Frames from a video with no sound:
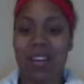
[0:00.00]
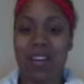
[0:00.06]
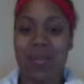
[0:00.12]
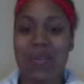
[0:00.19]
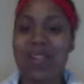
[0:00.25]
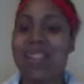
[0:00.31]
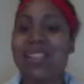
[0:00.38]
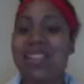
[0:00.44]
When
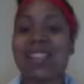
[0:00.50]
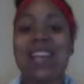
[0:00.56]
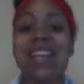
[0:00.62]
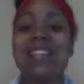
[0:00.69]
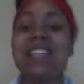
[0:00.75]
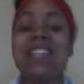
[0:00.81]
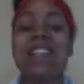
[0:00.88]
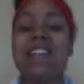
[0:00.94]

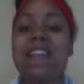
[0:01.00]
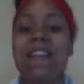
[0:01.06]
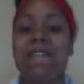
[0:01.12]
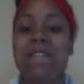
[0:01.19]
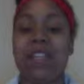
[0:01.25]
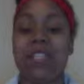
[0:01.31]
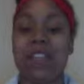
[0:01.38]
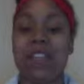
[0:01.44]
discussing the
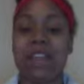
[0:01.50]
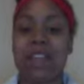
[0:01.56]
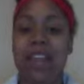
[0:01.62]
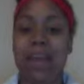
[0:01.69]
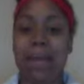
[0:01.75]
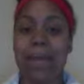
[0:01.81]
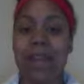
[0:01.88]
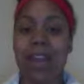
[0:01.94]
defense of the
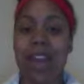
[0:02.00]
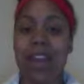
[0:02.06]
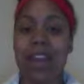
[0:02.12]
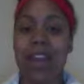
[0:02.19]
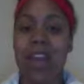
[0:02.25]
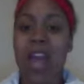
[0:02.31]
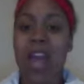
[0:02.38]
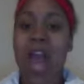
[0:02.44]
NBA,
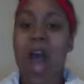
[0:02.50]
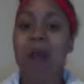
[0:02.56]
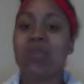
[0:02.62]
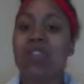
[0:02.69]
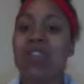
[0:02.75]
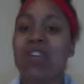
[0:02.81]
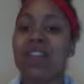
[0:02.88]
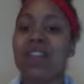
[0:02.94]
I'm
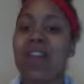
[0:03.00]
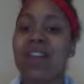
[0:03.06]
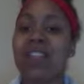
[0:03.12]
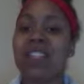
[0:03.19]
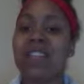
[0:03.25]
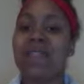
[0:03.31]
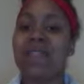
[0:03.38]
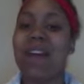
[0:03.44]
sure thoughts
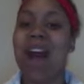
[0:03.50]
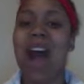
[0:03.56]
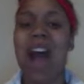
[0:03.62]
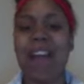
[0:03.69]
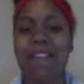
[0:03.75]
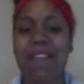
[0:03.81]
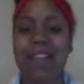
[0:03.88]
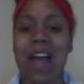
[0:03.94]
of a high
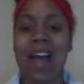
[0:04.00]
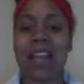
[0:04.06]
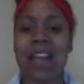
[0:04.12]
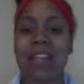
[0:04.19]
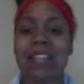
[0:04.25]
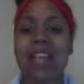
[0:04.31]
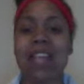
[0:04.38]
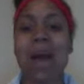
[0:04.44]
flying,
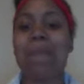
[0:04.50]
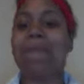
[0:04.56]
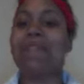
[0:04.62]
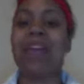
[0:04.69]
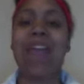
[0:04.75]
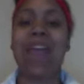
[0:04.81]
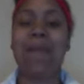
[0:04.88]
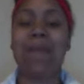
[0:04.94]
top of the
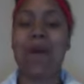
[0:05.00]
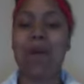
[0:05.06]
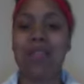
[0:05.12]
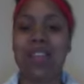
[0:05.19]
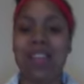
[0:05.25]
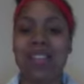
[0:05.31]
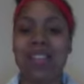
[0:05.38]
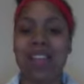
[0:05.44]
head
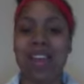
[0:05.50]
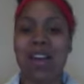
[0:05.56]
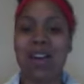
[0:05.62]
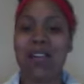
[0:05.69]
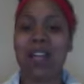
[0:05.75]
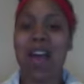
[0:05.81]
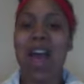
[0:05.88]
ponytail,